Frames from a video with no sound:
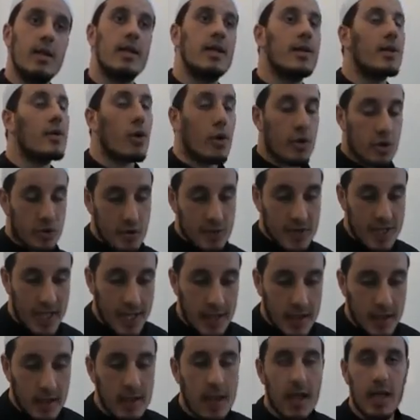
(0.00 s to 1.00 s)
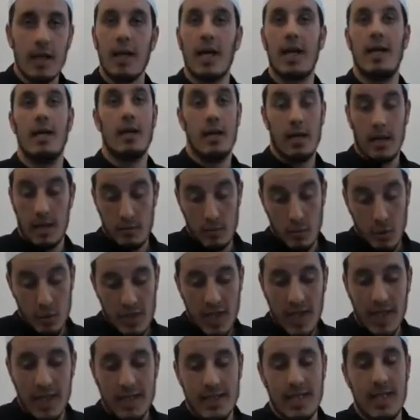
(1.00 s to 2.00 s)
He got to 10. Allah, and
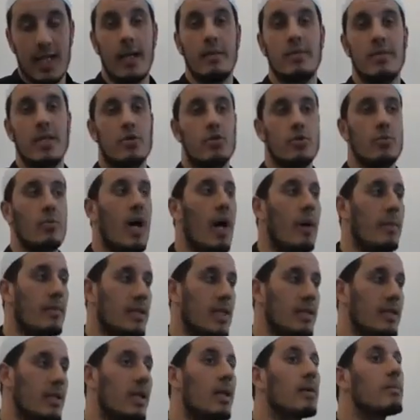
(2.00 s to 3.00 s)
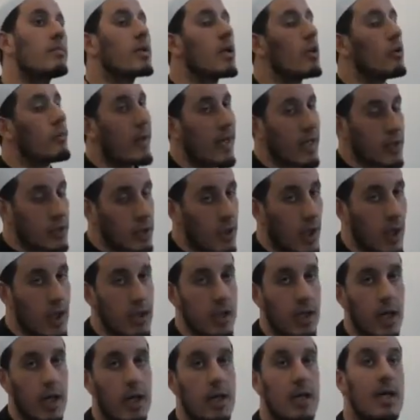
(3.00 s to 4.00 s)
Musa said to Muhammad, Go back to
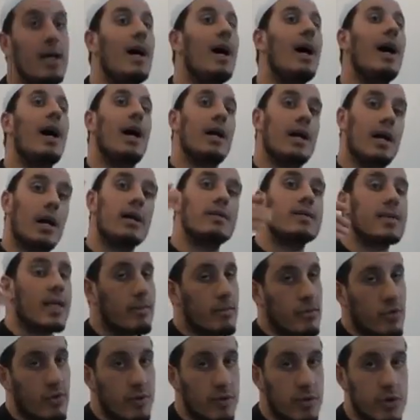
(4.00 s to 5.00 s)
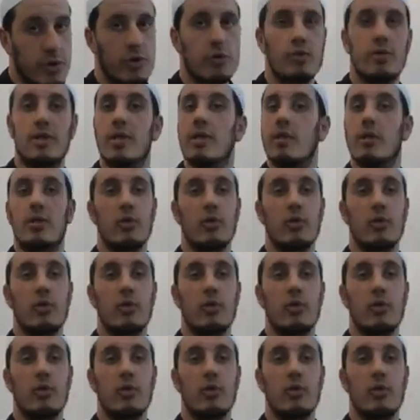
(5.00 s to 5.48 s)
Allah and ask him to reduce it